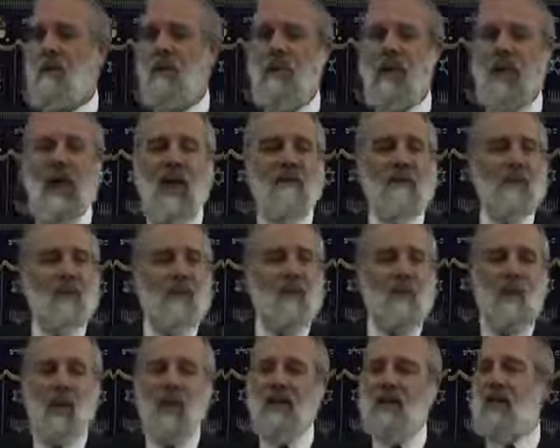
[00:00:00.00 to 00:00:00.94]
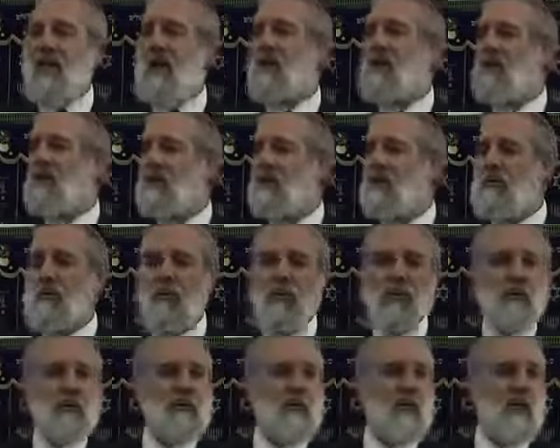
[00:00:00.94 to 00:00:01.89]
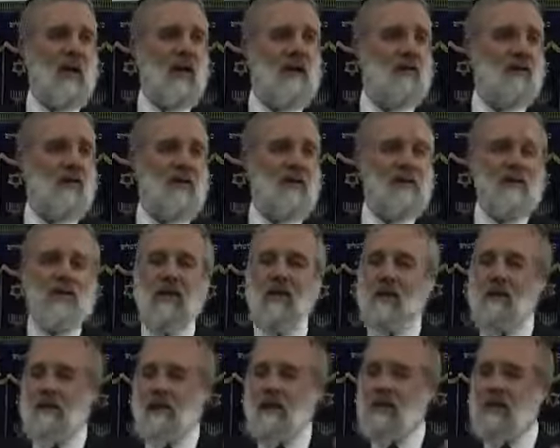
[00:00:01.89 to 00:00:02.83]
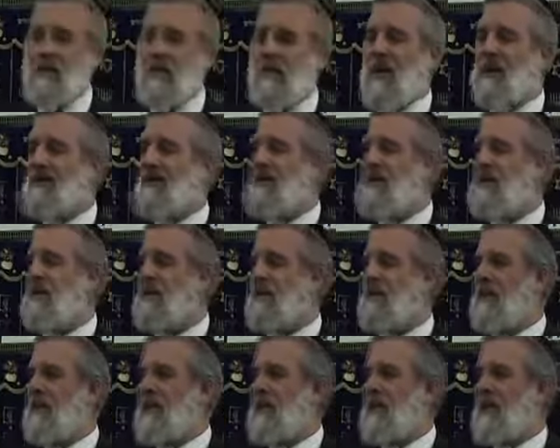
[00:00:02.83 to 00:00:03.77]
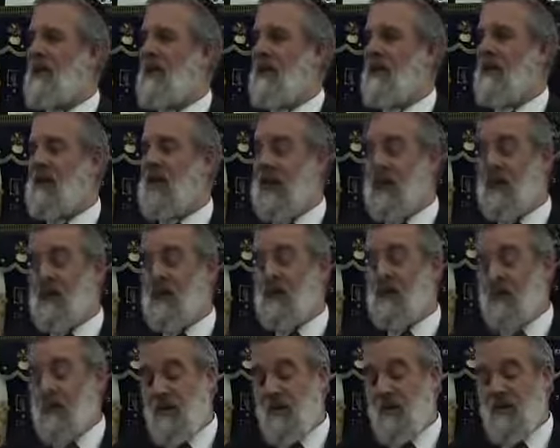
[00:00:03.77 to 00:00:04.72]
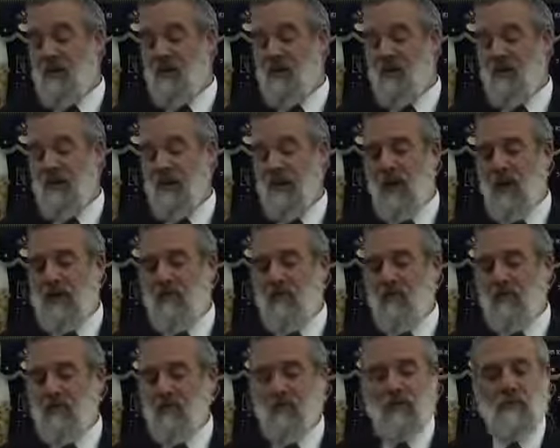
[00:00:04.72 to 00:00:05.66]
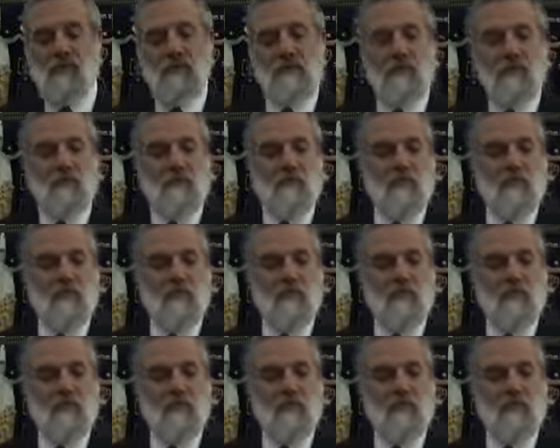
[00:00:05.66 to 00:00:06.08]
by having the right outlook towards life, by seeing things positively in the right light, we're able to